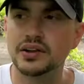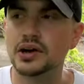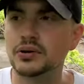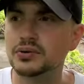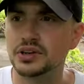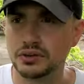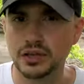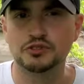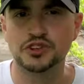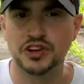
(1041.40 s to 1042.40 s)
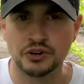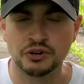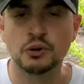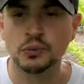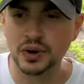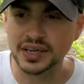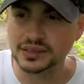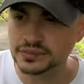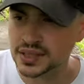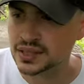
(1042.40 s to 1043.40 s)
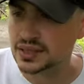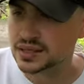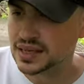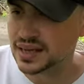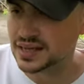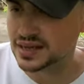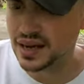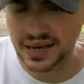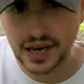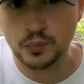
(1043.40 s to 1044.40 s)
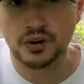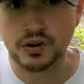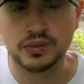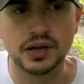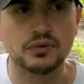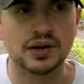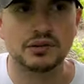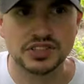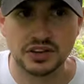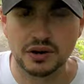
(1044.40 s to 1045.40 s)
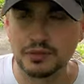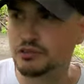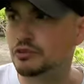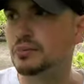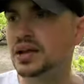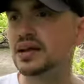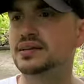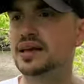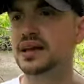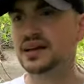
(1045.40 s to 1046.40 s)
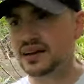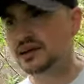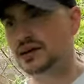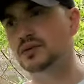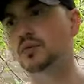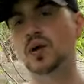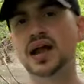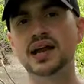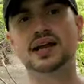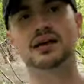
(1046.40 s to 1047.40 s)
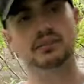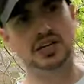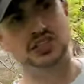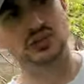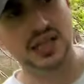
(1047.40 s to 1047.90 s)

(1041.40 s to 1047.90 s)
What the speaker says: you know. You're lifting your own weight. And I got pretty big when I was there. I mean, for me to gain weight and muscle